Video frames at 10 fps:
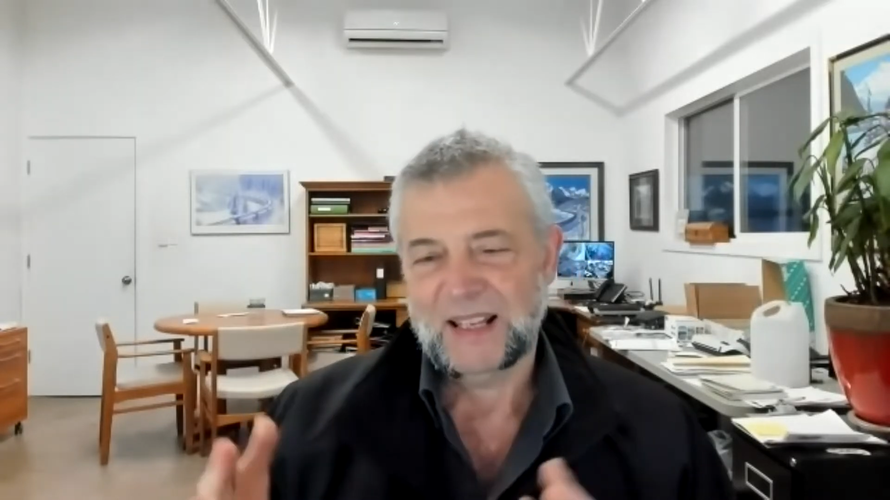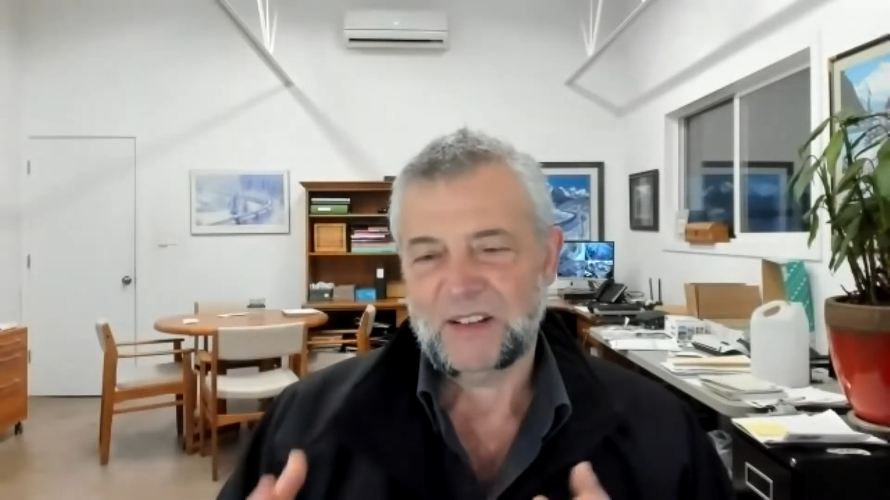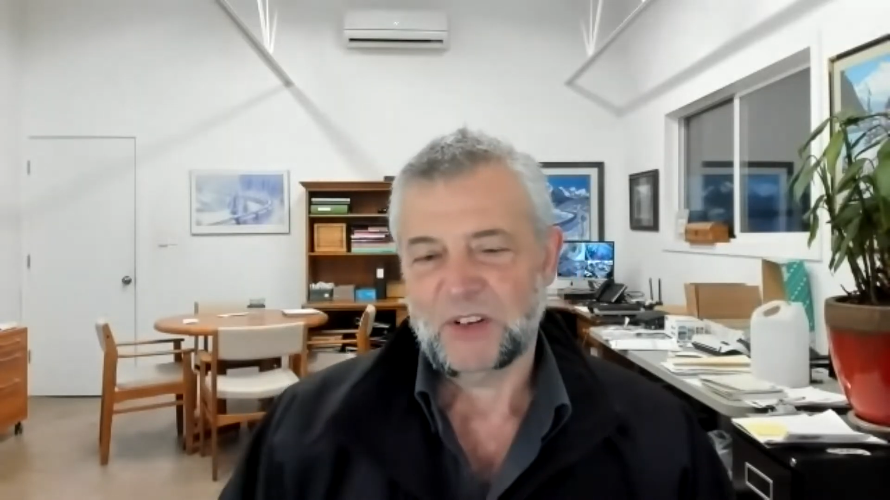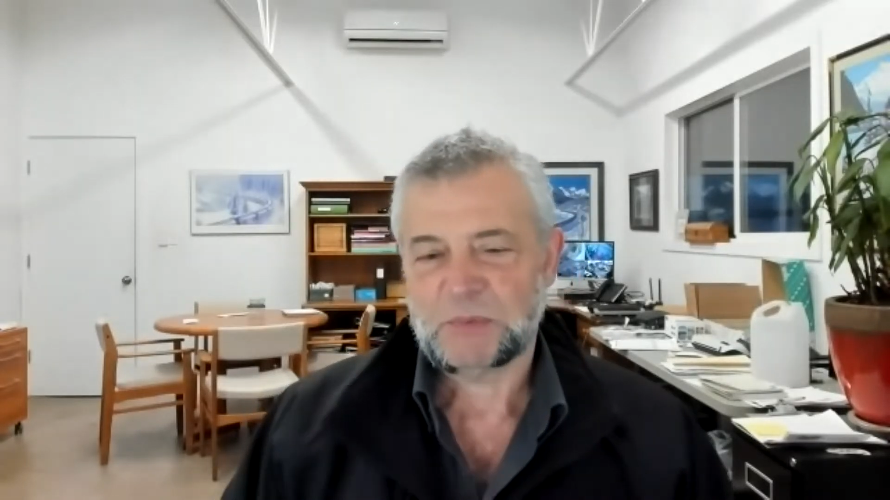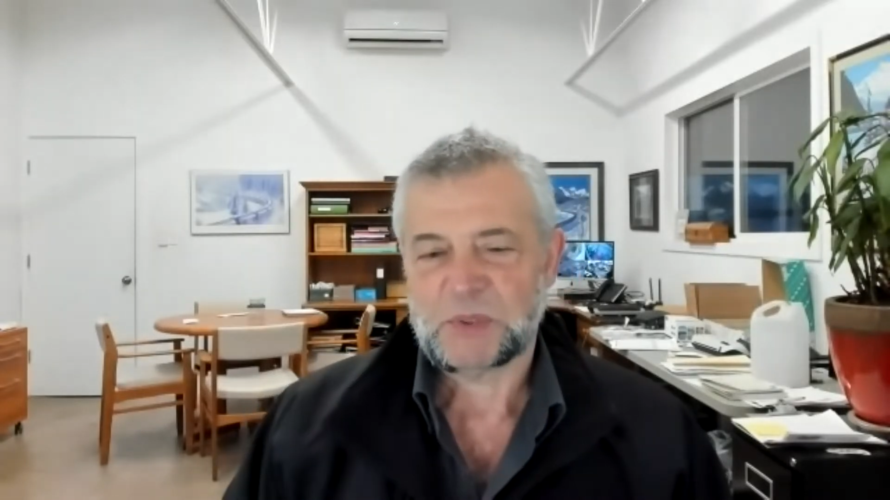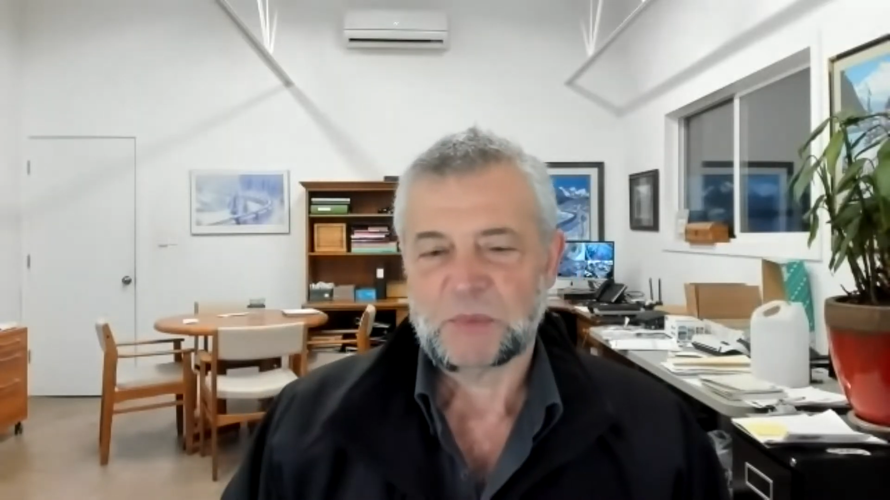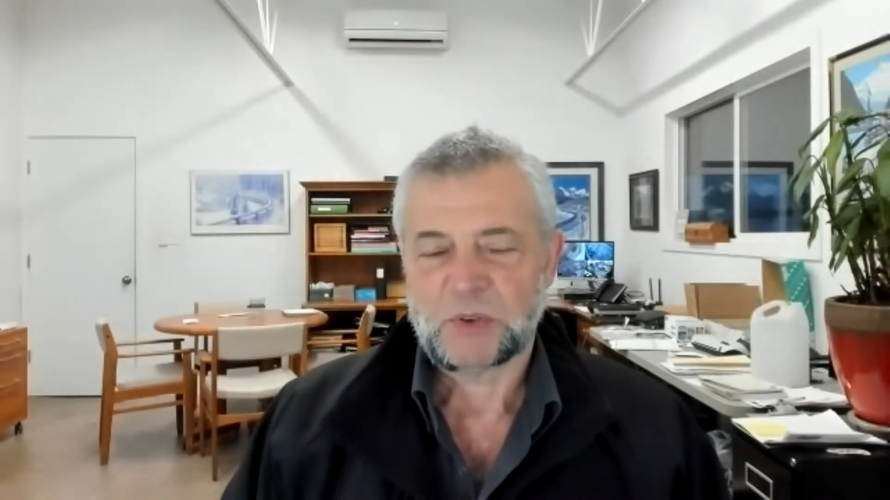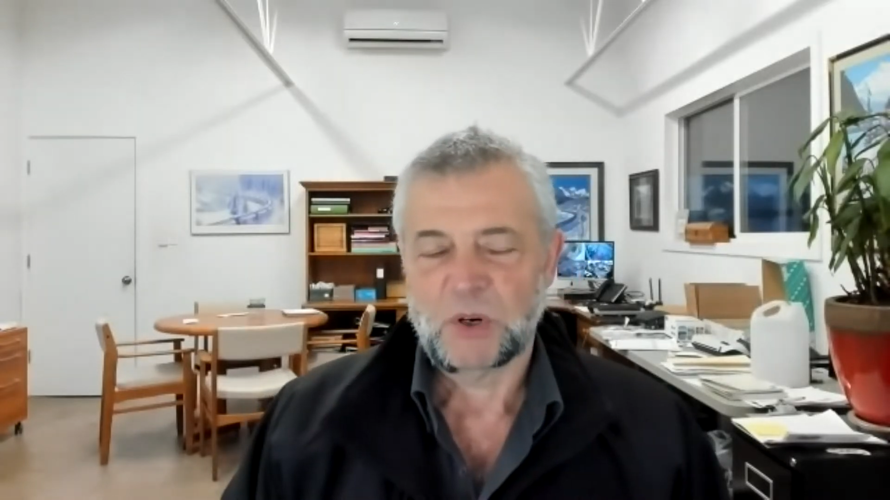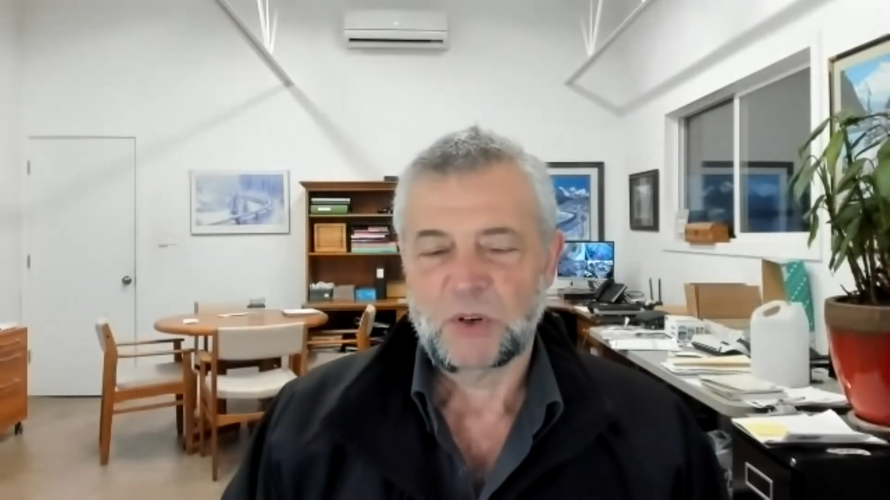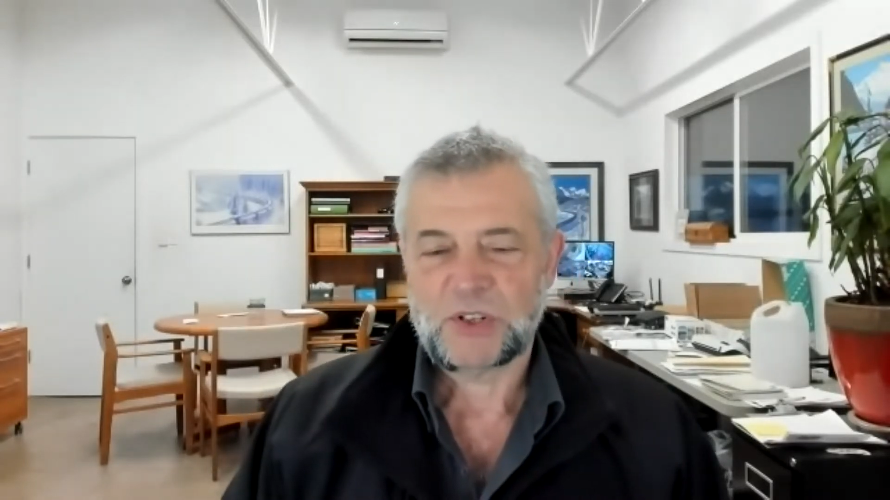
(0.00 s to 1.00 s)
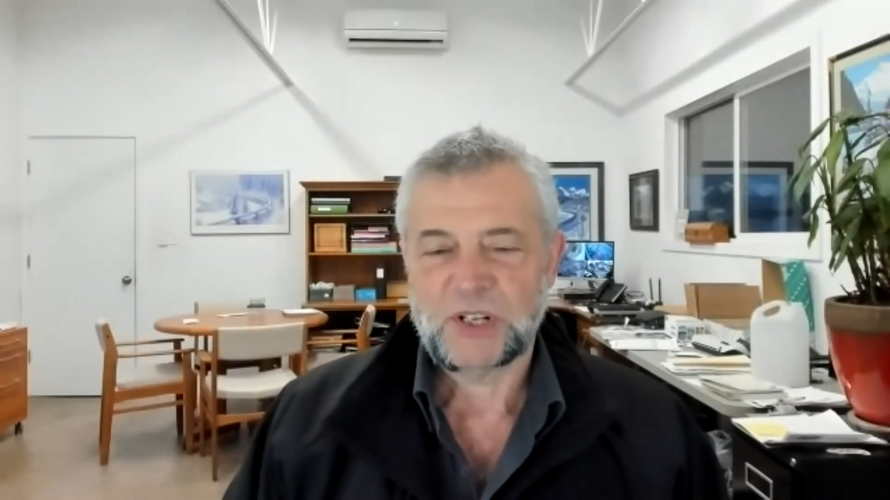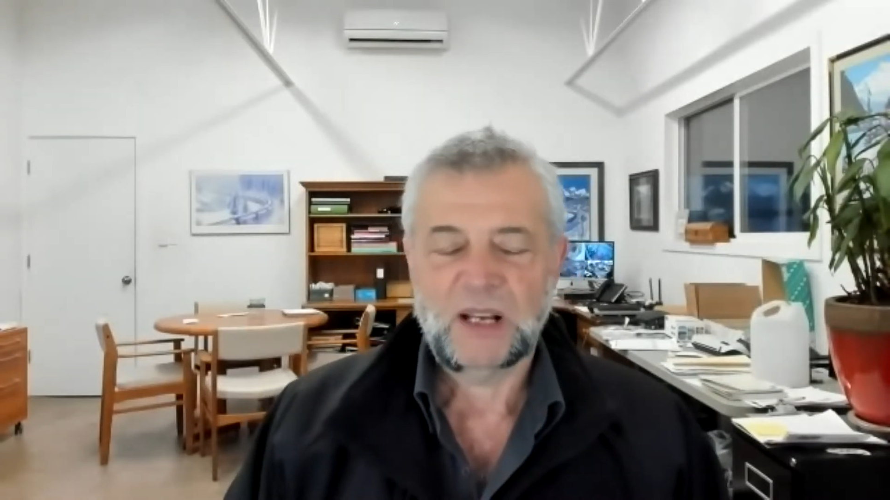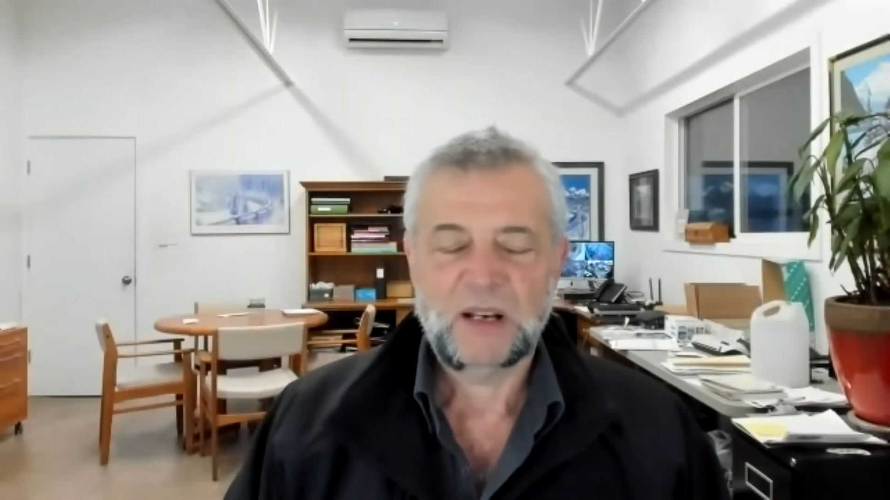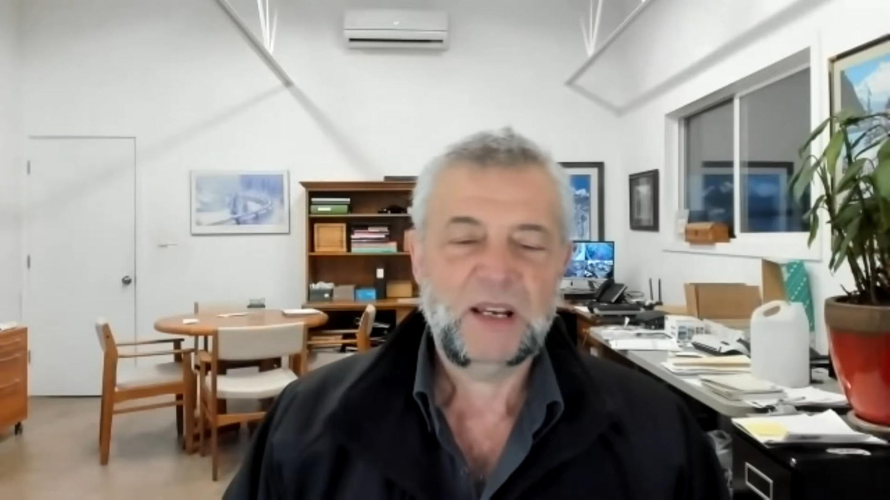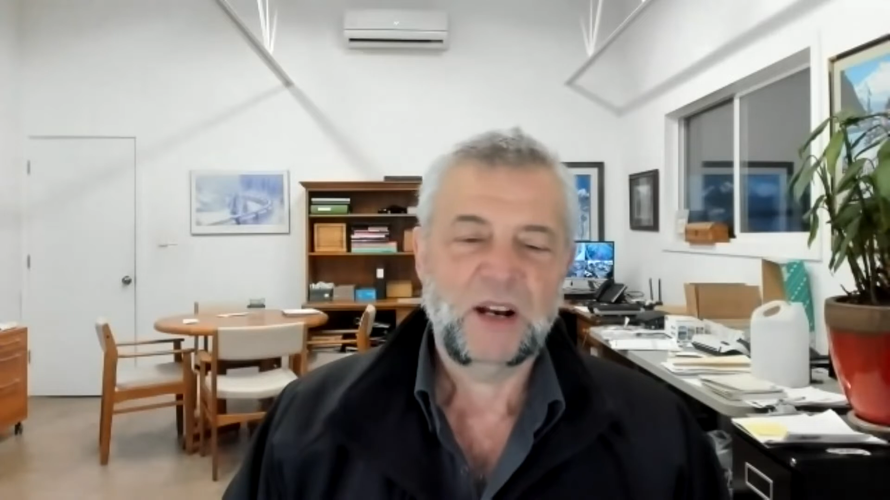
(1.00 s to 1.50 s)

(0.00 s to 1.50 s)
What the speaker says: they develop some corrosion, and